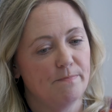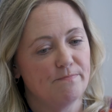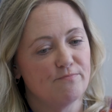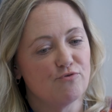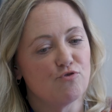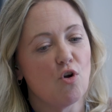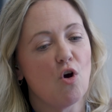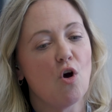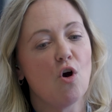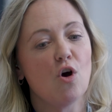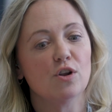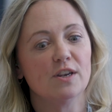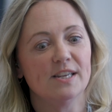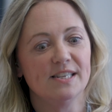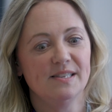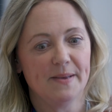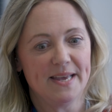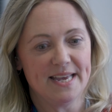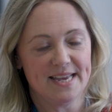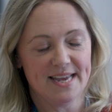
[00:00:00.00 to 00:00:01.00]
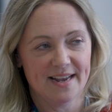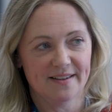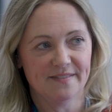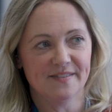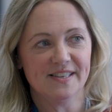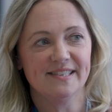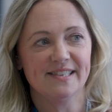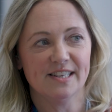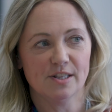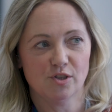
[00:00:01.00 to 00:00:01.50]
broadly speaking,
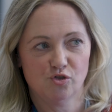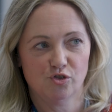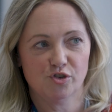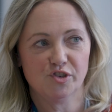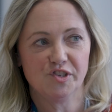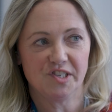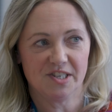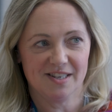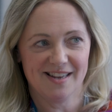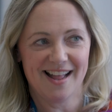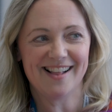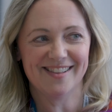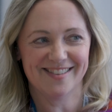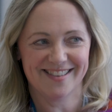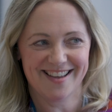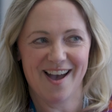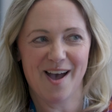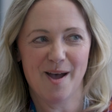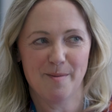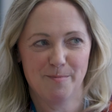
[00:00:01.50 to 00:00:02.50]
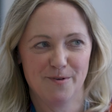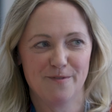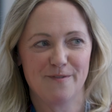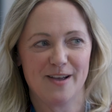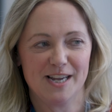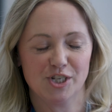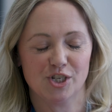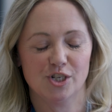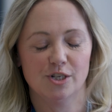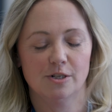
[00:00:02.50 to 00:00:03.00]
they still trust healthcare
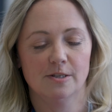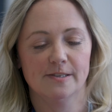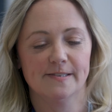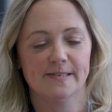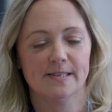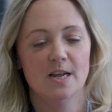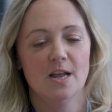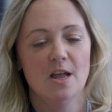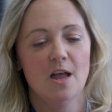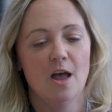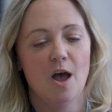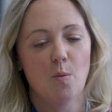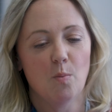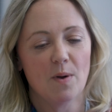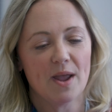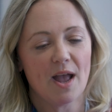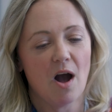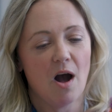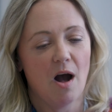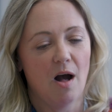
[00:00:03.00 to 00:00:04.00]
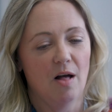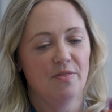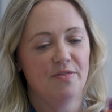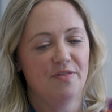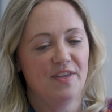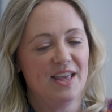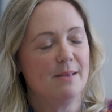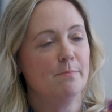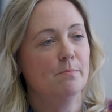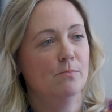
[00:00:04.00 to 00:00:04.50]
professionals, and we are
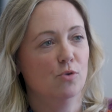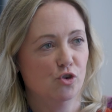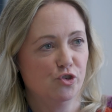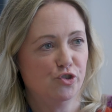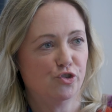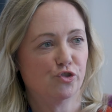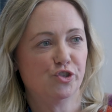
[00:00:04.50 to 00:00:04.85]
the most